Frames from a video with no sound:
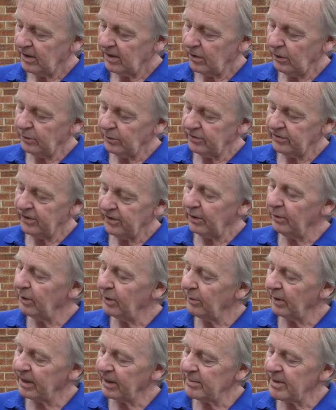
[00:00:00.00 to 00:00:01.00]
I would thoroughly
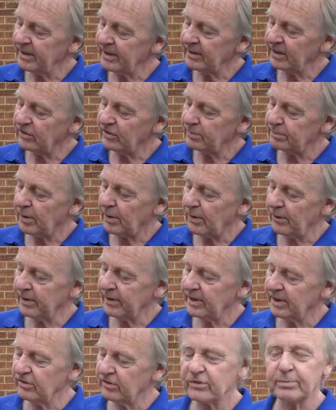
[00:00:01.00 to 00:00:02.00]
recommend these
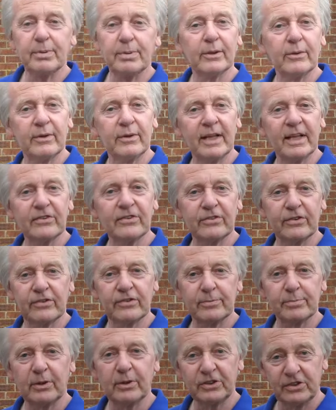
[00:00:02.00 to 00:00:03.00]
Pioneer Spirit Renaissance
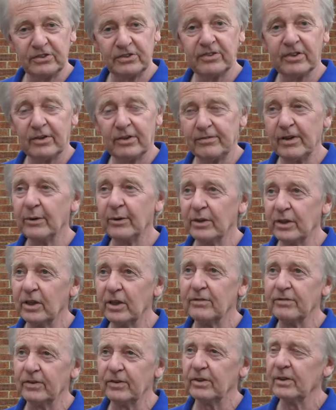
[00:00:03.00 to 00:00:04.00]
brushes. They are very good
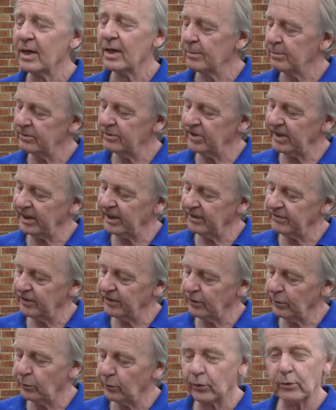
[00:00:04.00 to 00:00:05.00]
for, particularly for
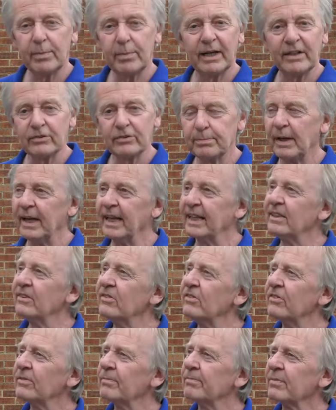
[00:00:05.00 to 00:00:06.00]
the oil-based
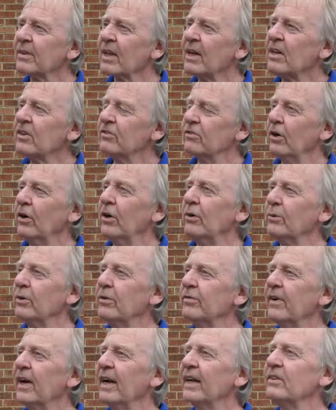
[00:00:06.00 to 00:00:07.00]
paints. So I hope you
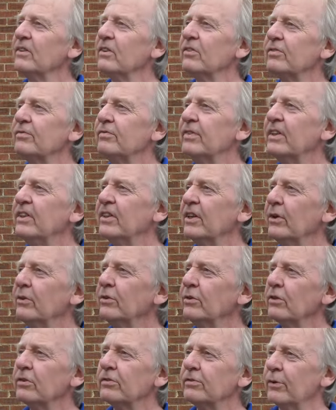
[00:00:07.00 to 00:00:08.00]
found this video
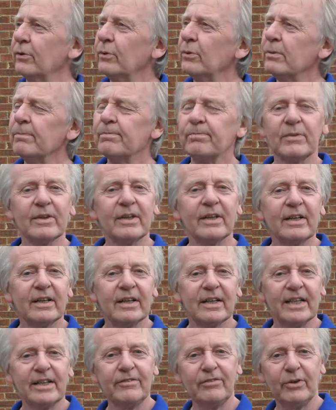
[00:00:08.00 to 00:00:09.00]
useful,
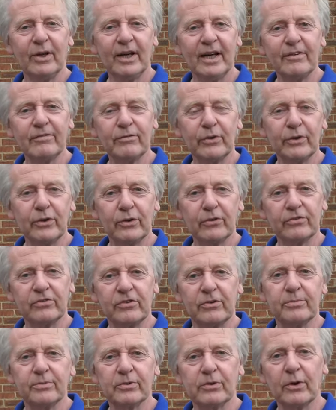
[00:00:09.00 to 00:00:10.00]
and if you have, why not
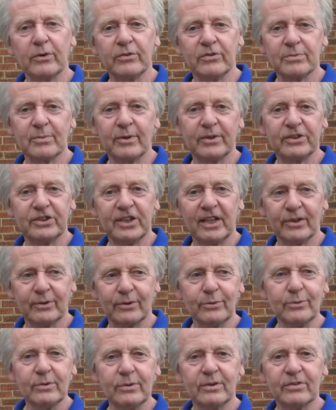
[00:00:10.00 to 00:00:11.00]
subscribe to my channel
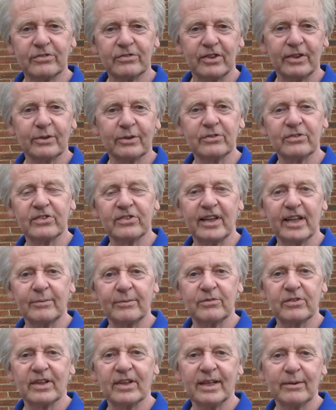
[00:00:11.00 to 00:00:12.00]
so you can stay up
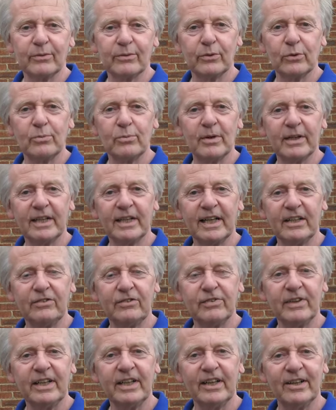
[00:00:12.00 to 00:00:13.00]
to date with all my latest
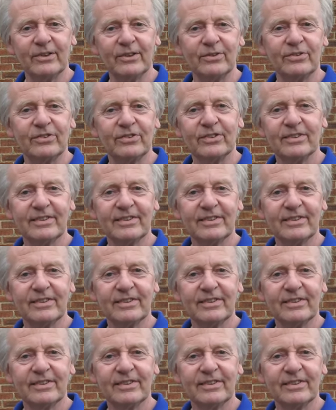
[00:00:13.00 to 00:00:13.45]
videos.